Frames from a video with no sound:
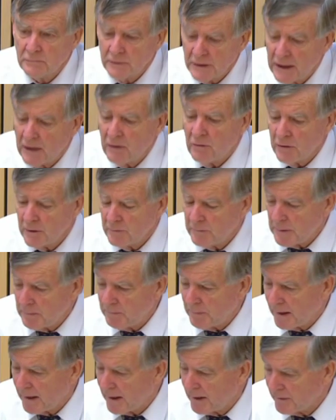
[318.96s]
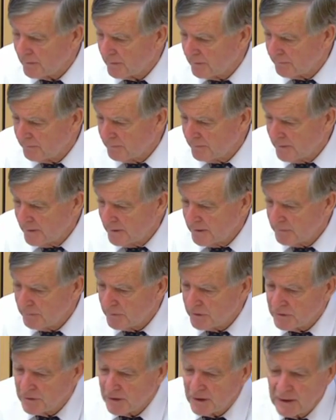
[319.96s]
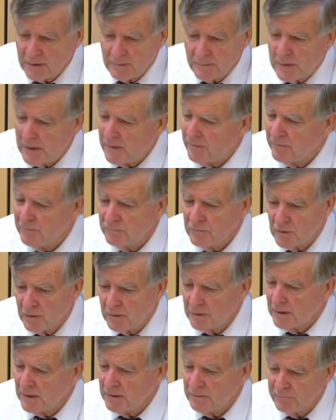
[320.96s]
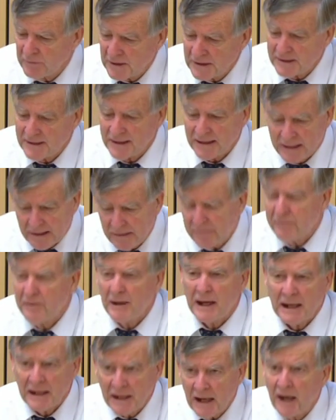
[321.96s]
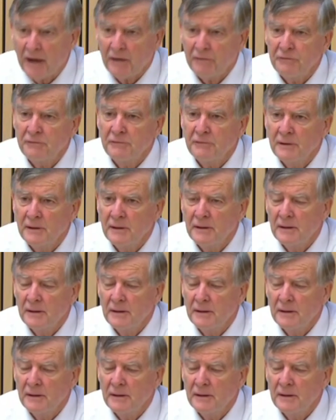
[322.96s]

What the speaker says: we don't want to be be seen to be not investigative enough